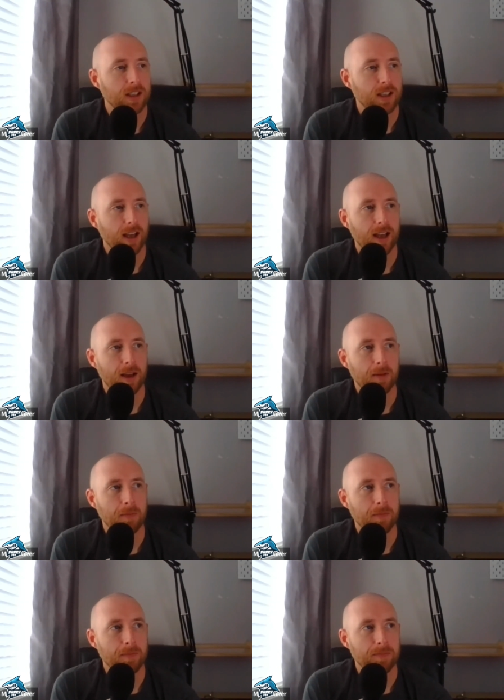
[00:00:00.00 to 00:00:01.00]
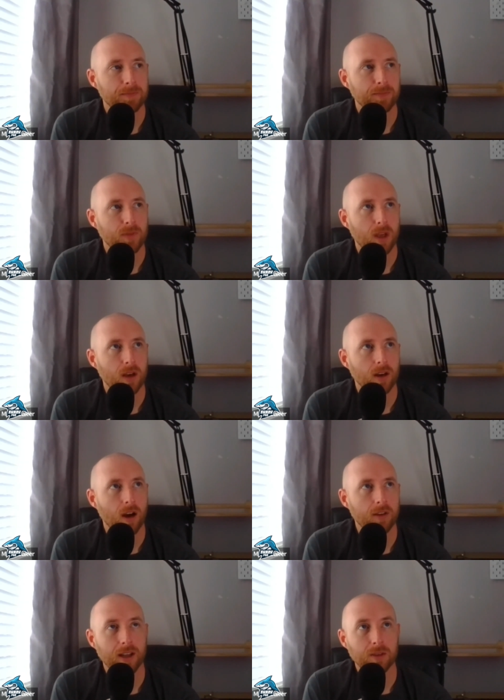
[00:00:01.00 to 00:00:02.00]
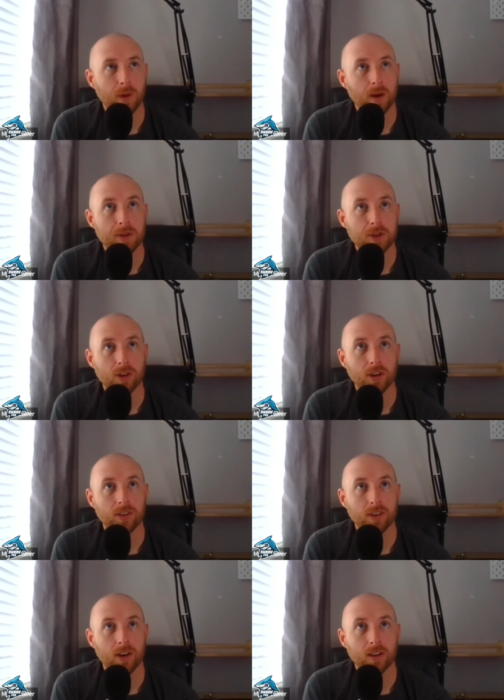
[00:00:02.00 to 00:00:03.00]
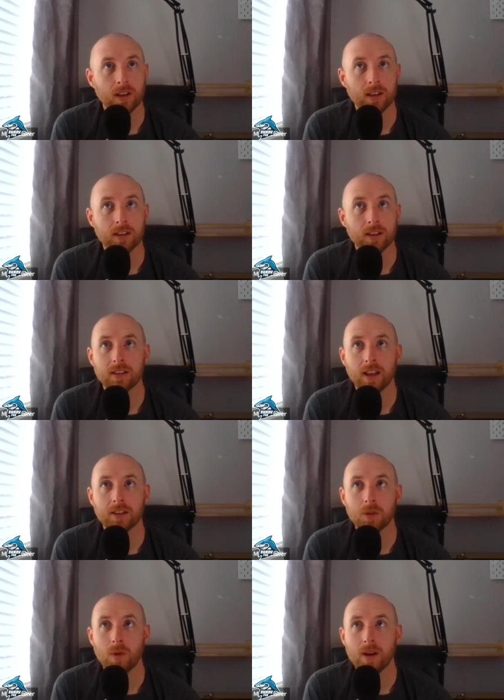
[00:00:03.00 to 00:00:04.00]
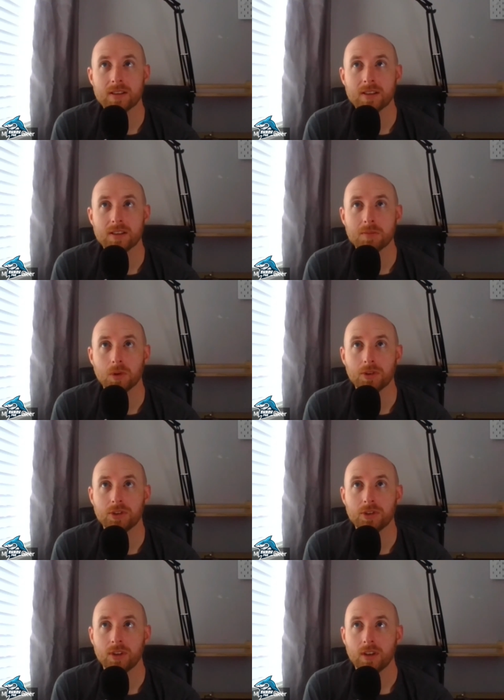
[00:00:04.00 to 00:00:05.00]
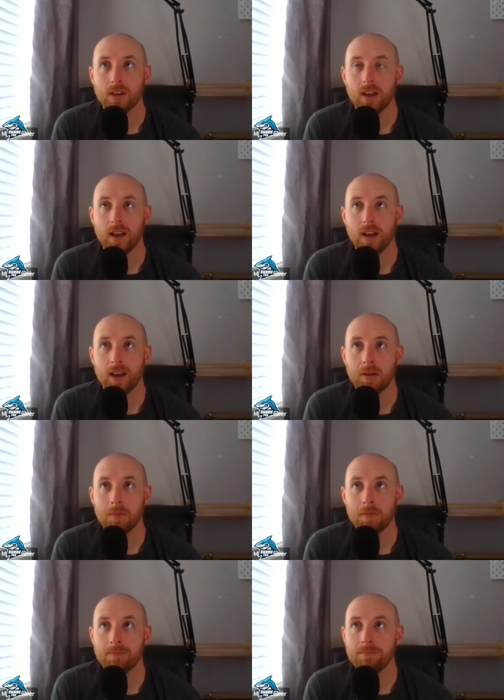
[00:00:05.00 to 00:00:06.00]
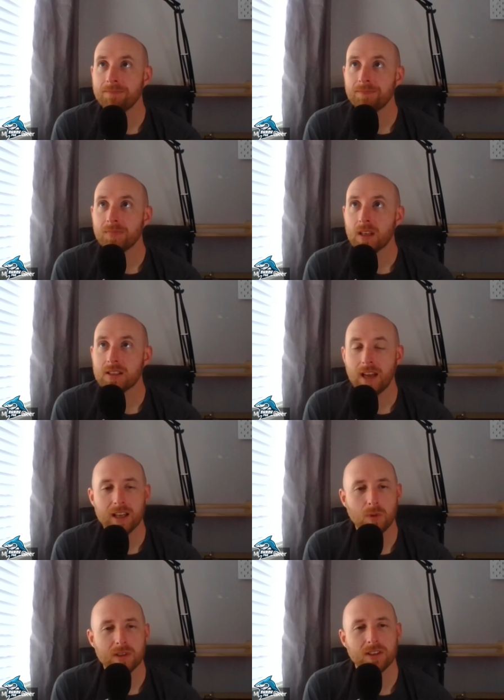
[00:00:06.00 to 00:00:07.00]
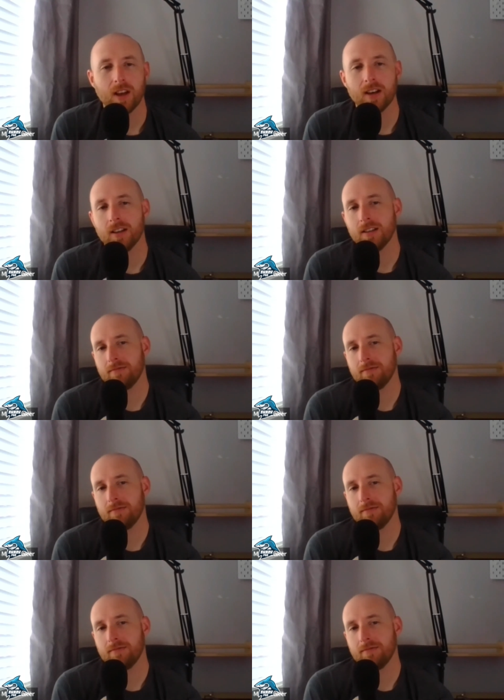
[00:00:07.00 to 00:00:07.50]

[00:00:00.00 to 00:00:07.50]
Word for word: Um, I felt when I was younger, certainly, that there wasn't as much um, sales wasn't kind of